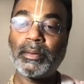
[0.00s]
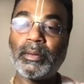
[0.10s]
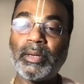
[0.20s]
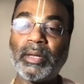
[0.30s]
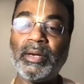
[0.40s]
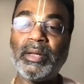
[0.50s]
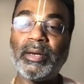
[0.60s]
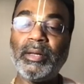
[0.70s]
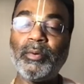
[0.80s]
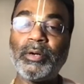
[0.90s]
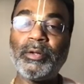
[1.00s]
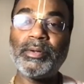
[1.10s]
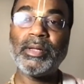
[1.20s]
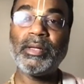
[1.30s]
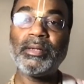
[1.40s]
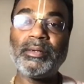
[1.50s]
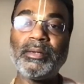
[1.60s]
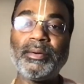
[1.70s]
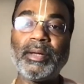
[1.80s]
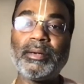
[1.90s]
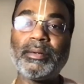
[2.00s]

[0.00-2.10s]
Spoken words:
Technically, what you're saying is right.